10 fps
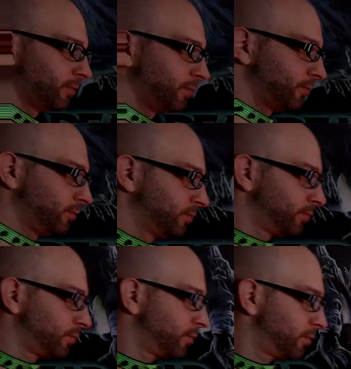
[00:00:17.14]

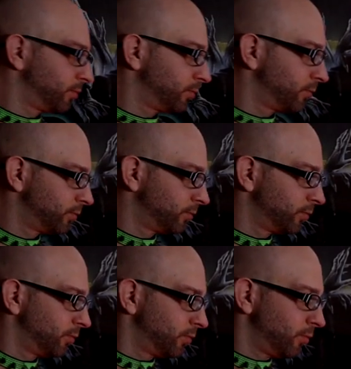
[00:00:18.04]

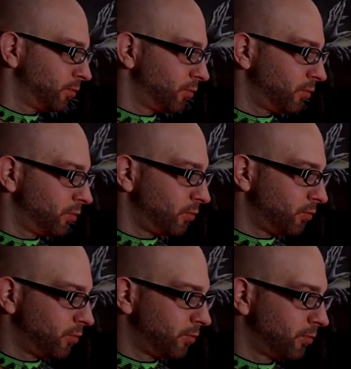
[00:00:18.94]

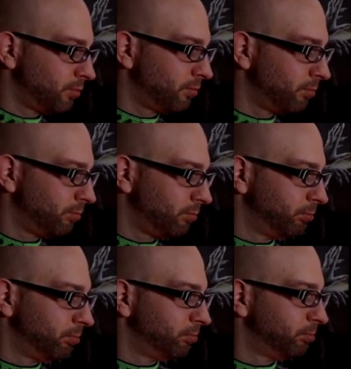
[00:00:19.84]

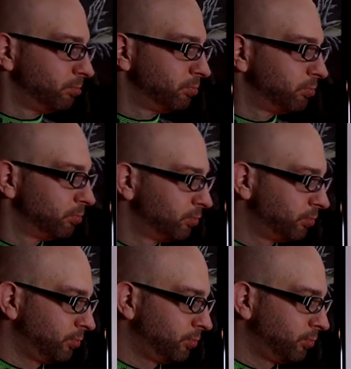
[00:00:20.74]
(not speaking)